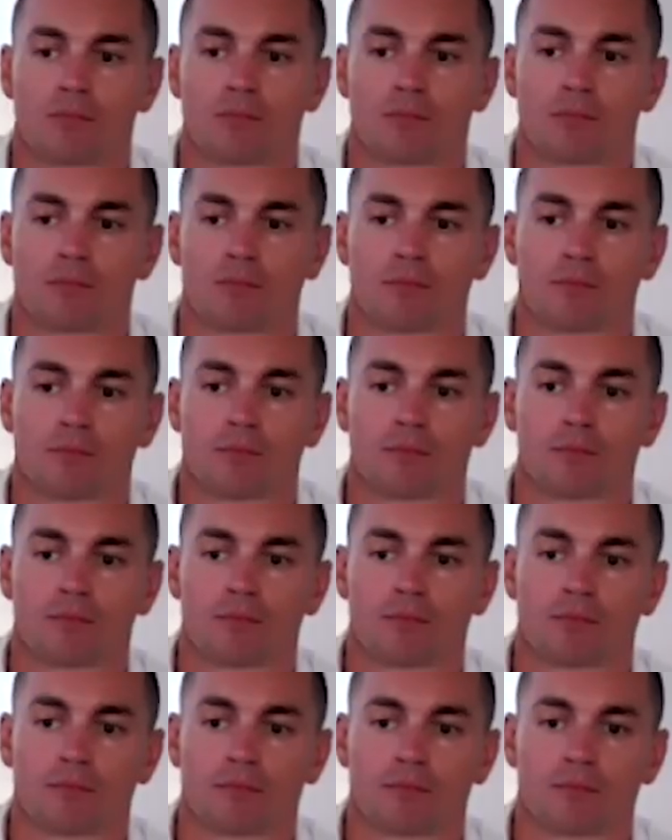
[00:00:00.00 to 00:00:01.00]

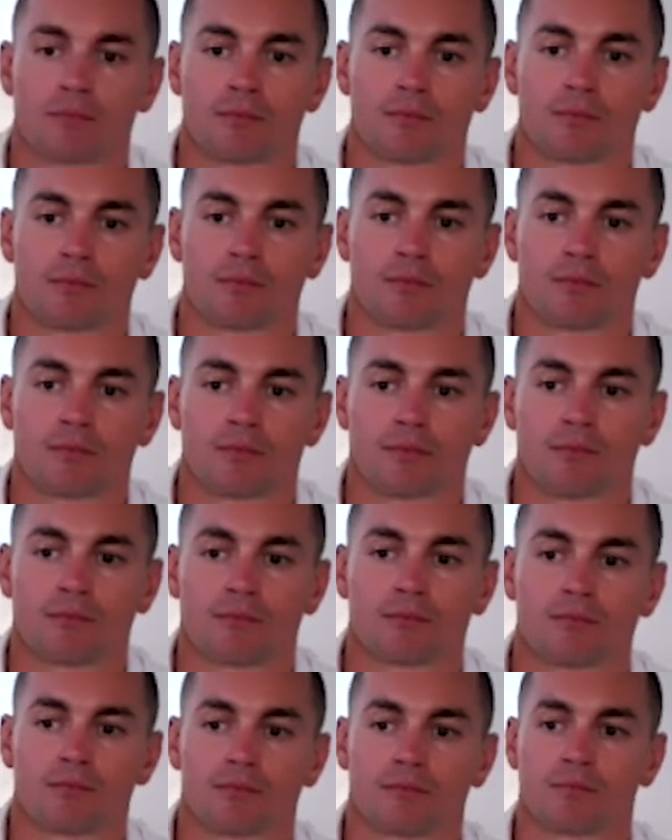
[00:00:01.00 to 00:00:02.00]

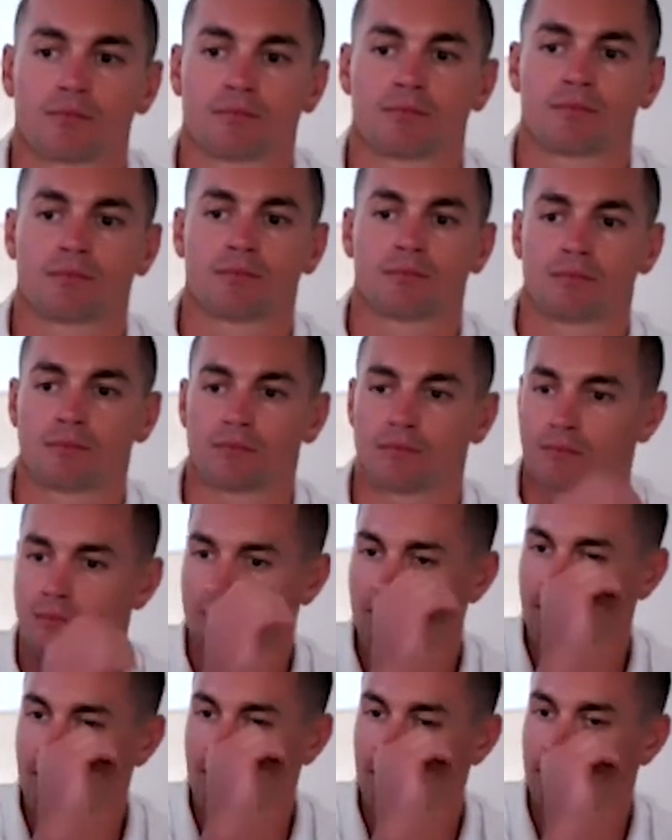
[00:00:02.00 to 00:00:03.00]

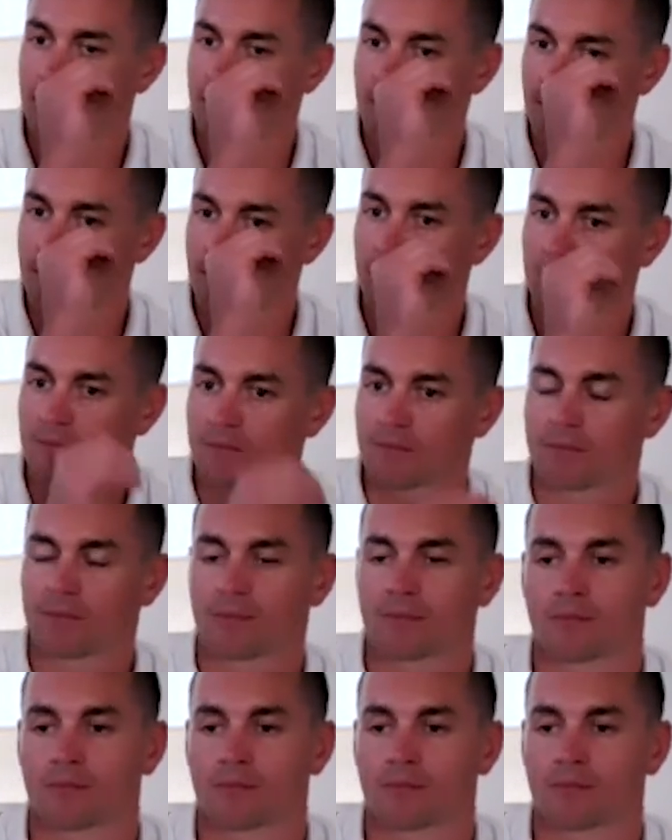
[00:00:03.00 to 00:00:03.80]
[no speech]